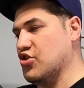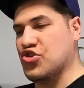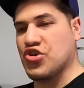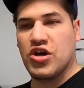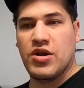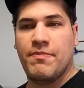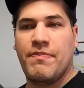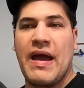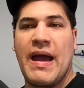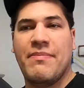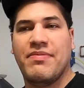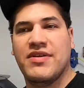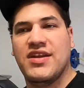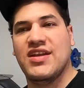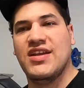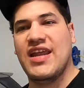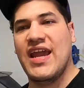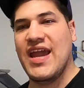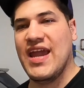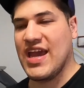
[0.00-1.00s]
shoulder pop of the
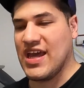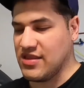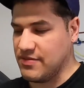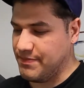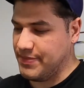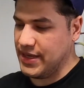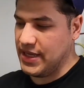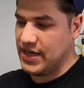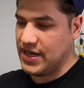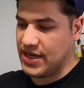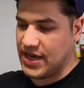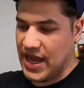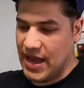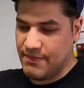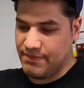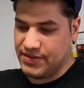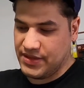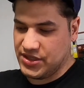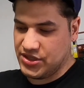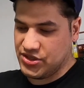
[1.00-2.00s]
day has been
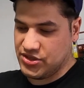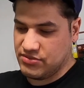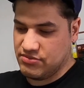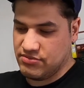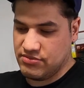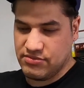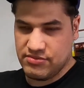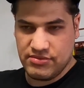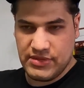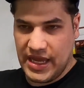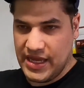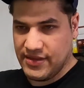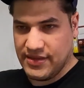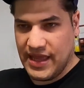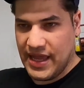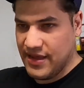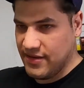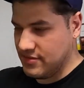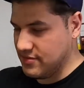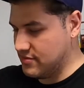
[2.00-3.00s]
accomplished.
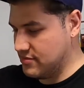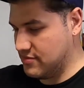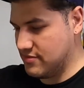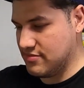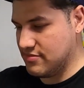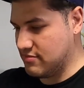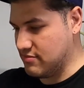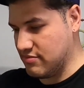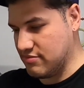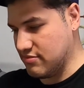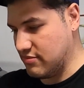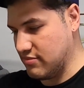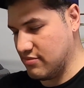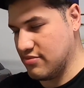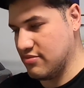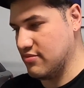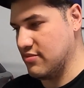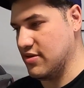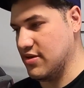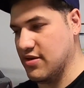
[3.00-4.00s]
That's,
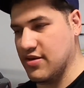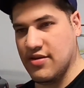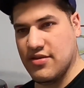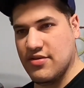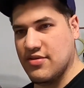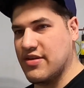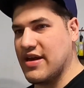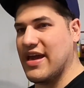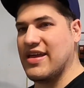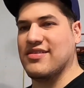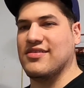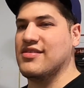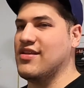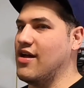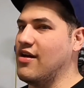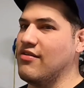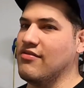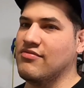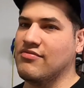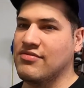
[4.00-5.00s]
you guys
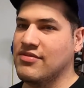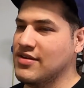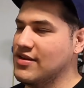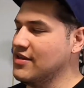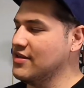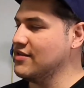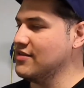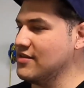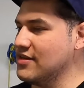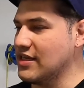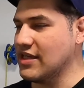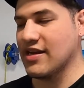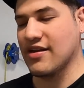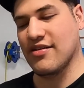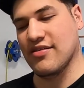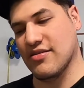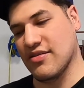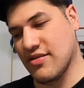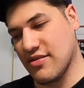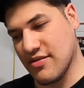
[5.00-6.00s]
know, you
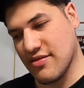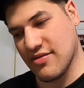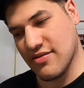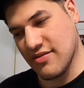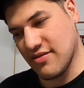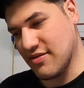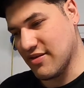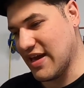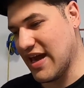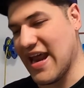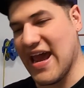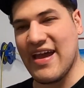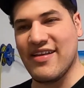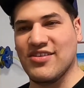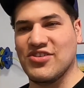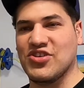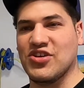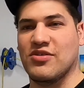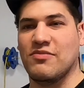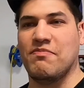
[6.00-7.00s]
know, you gotta have the
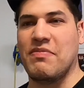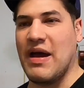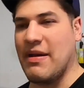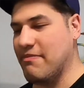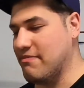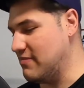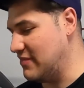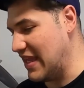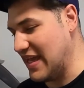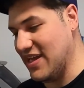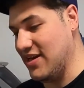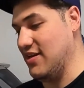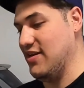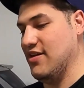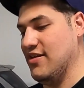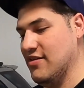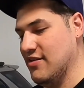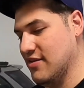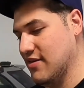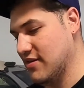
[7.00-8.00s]
shoulder pop
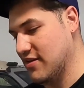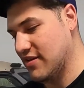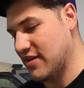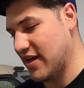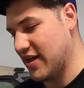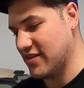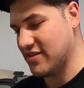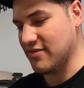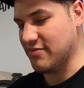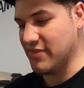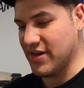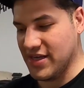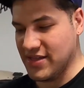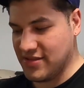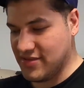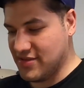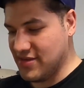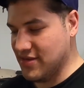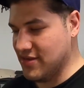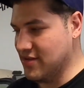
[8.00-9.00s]
daily. That's a
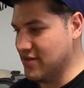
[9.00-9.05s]
must.